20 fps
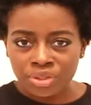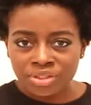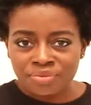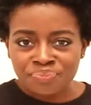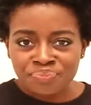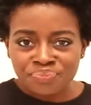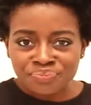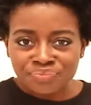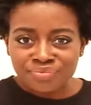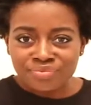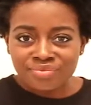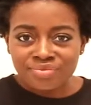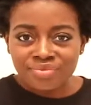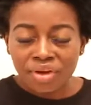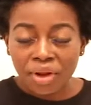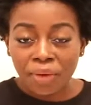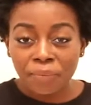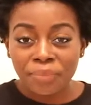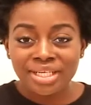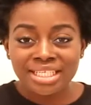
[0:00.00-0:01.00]
one?
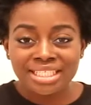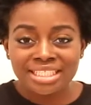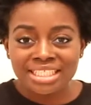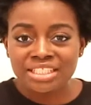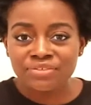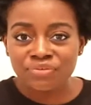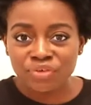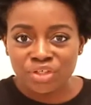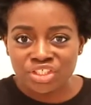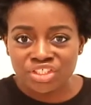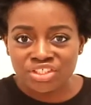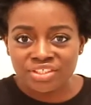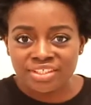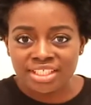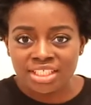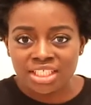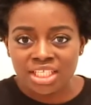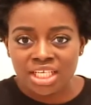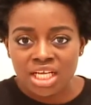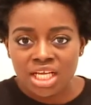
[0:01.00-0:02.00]
But in this
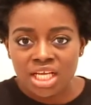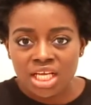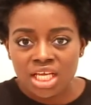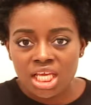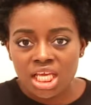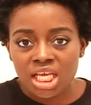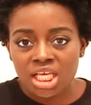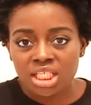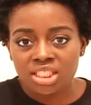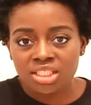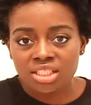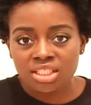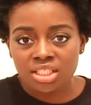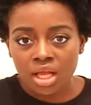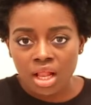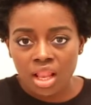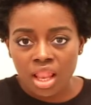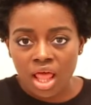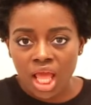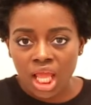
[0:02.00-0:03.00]
version, it's
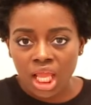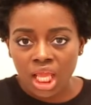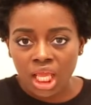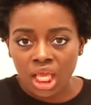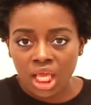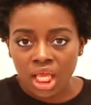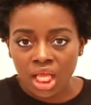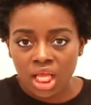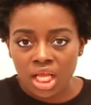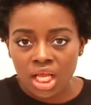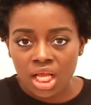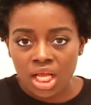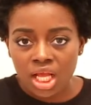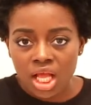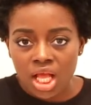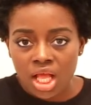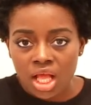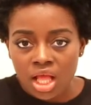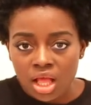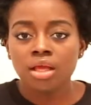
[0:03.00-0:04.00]
so like...
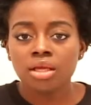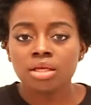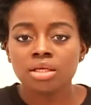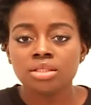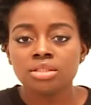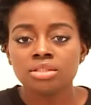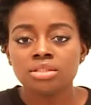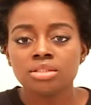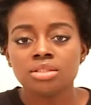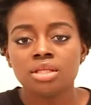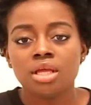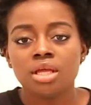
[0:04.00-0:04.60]
Just